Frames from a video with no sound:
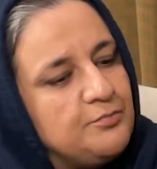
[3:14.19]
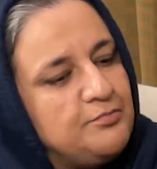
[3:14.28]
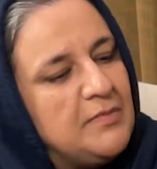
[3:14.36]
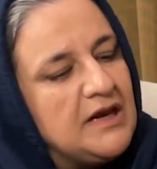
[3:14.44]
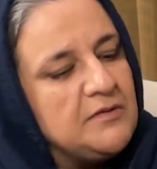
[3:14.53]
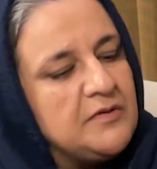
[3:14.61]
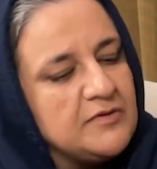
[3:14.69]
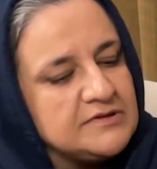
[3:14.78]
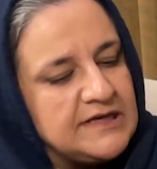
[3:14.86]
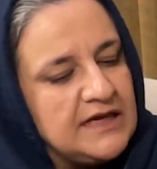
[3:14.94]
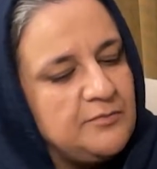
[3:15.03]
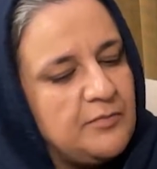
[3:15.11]
many people
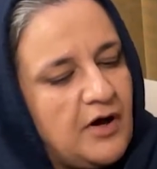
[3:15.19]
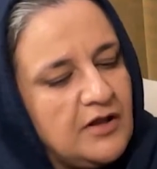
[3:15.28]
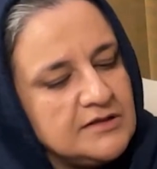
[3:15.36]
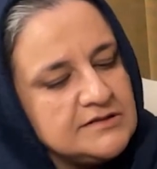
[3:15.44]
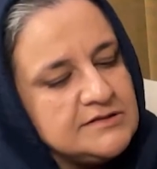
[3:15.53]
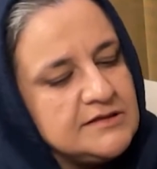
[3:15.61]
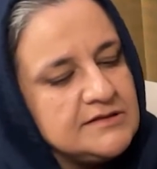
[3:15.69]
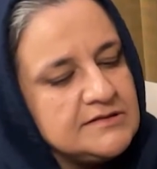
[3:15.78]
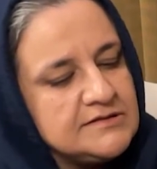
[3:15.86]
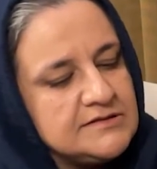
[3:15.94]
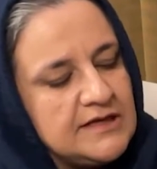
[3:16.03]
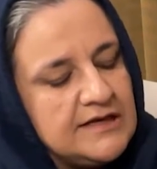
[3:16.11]
take
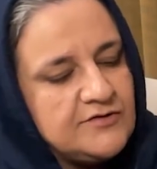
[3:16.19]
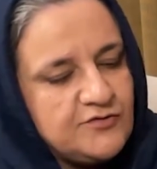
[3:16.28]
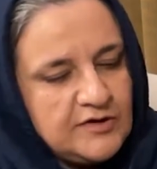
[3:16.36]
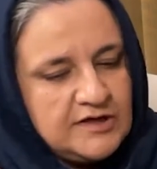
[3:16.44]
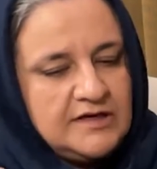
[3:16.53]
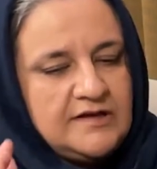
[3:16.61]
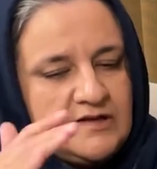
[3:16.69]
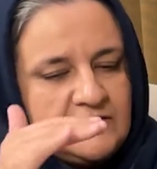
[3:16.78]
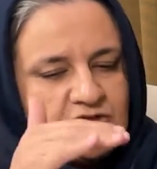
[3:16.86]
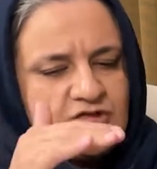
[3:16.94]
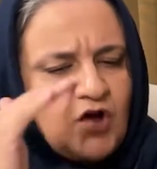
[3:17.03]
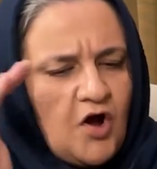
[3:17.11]
politics and treat it
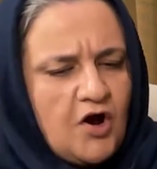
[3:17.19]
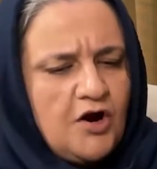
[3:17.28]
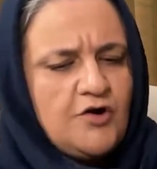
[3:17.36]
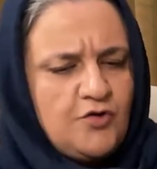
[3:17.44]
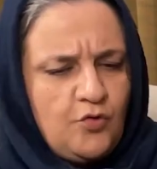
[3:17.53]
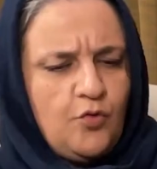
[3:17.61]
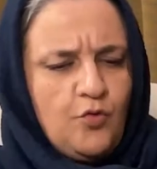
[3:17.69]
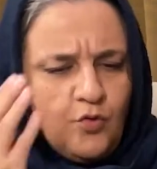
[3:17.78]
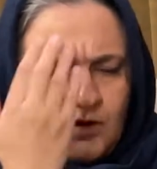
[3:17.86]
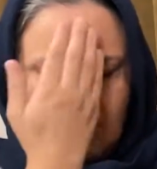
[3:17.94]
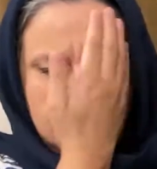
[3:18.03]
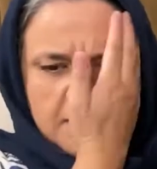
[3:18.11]
as this
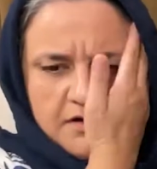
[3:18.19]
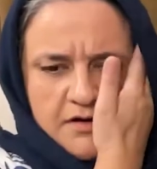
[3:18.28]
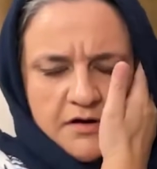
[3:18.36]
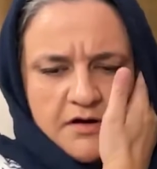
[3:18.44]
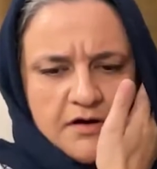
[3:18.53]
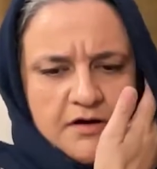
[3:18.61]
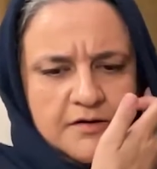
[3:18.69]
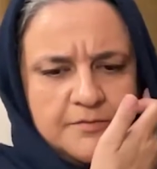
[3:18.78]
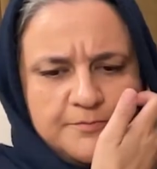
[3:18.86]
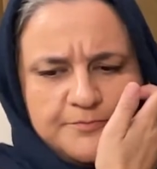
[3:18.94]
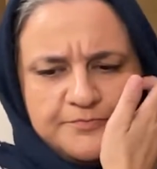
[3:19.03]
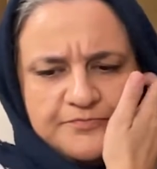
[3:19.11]
hardcore,
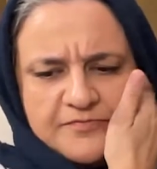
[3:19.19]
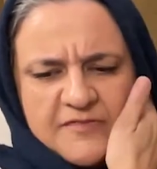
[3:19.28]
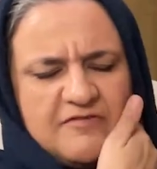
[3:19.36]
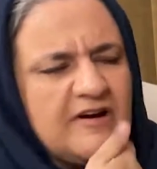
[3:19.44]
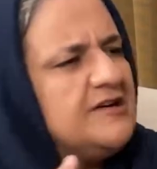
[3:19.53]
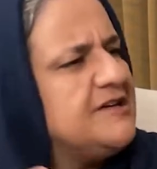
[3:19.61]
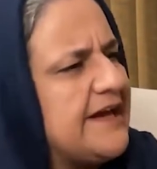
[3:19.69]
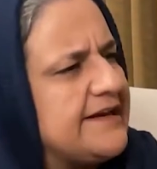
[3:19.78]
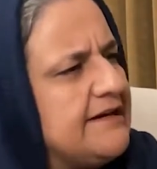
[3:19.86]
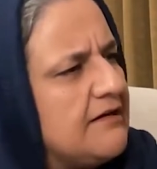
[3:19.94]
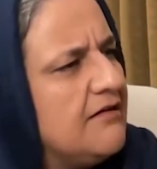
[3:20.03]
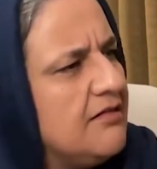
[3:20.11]
very
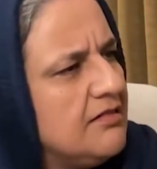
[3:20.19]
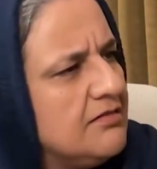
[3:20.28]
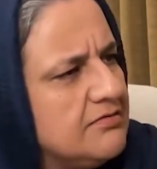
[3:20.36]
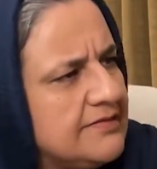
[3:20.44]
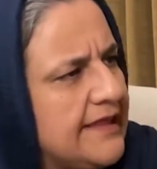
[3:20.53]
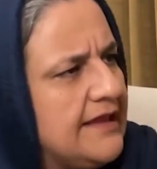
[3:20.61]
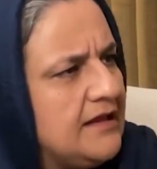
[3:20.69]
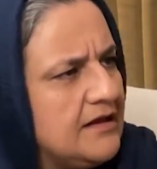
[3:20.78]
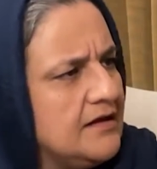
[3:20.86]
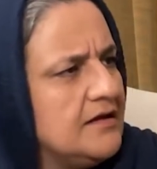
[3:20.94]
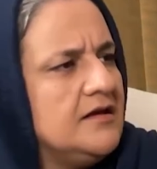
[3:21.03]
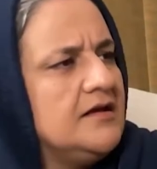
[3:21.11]
technical
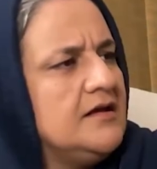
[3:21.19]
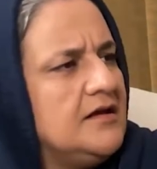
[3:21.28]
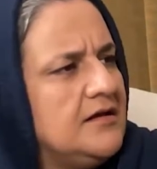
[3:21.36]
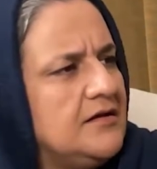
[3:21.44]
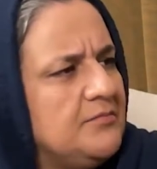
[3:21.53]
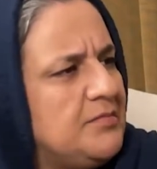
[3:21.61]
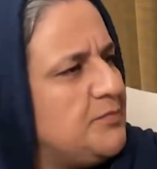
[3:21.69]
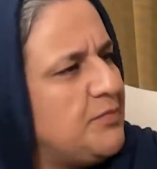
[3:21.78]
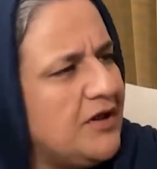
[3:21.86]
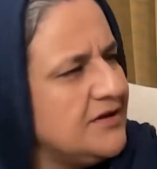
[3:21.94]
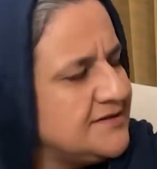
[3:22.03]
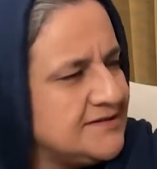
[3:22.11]
thing. But
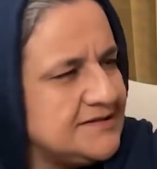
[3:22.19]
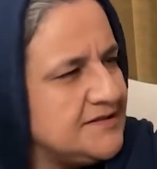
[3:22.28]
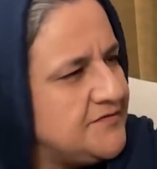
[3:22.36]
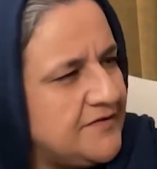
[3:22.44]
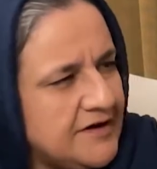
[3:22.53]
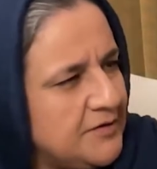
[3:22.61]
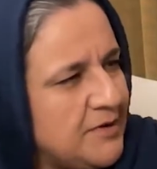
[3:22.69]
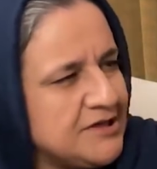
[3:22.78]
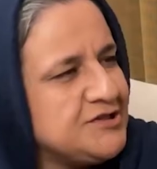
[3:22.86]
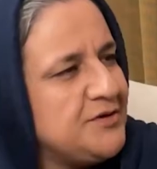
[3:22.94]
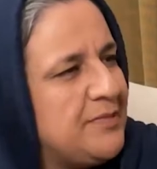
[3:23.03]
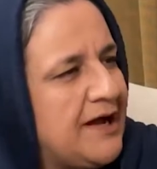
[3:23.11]
politics is very
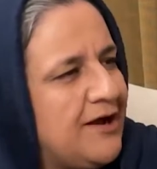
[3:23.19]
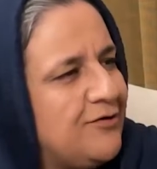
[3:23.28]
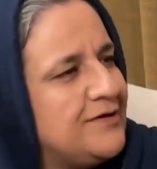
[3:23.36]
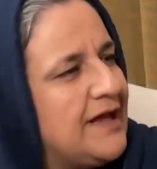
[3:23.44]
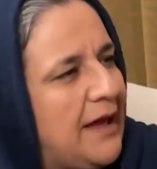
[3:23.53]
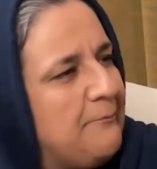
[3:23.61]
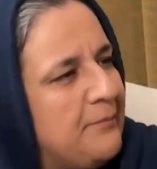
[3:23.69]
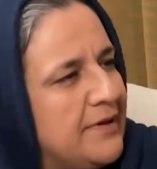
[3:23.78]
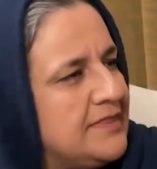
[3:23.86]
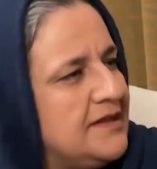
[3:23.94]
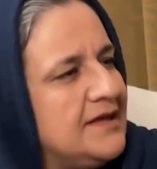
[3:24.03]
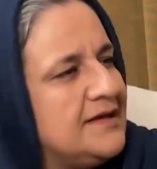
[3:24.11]
much about
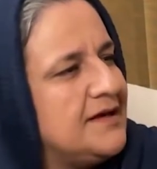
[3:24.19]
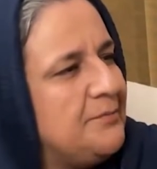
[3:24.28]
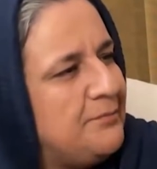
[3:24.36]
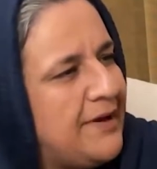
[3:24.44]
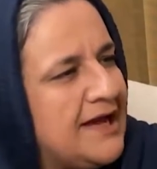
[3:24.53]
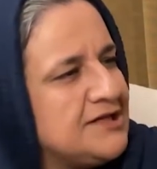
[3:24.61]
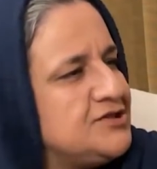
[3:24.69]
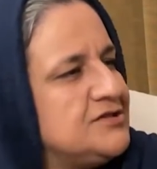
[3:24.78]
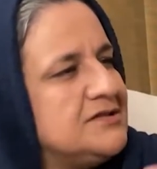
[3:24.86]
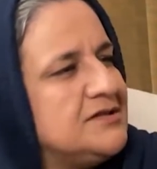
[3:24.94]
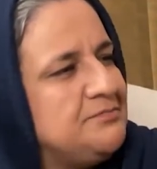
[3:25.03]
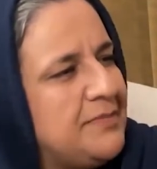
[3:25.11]
empathy and
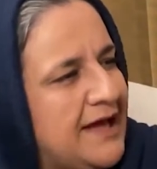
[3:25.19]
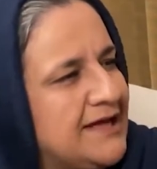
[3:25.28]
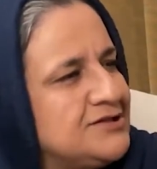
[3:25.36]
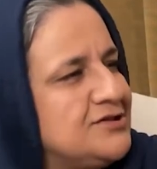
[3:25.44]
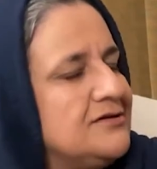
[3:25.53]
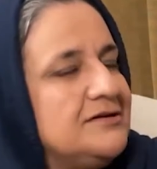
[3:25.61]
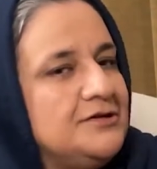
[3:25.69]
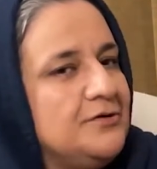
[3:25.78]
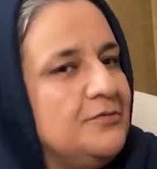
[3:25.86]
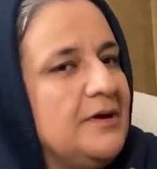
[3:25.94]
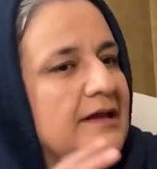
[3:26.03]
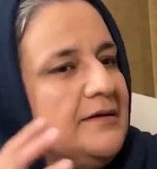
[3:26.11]
compassion and passion,
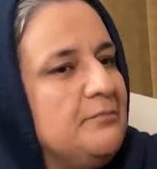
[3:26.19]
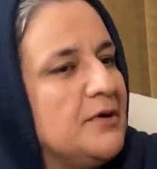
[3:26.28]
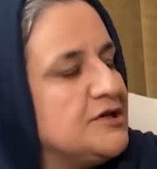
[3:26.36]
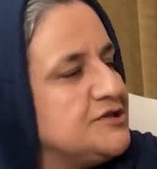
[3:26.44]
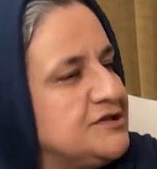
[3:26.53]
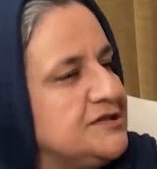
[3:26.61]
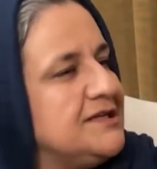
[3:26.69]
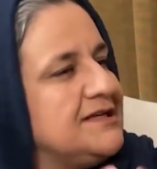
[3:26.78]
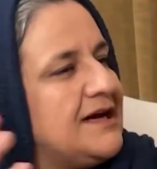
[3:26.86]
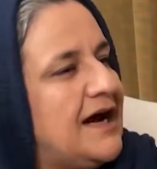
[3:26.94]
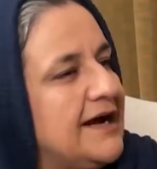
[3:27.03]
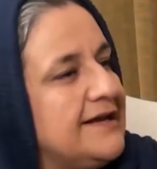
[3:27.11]
and mercy
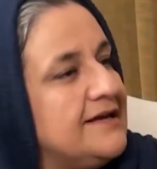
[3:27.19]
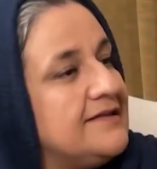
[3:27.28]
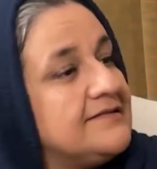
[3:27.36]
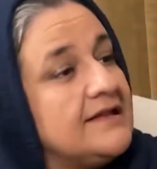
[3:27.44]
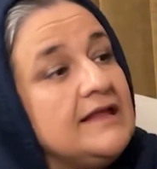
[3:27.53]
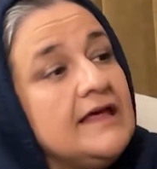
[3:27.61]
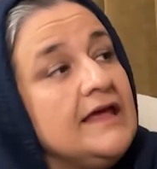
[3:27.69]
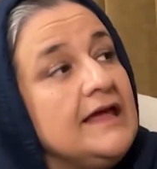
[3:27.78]
and kindness. And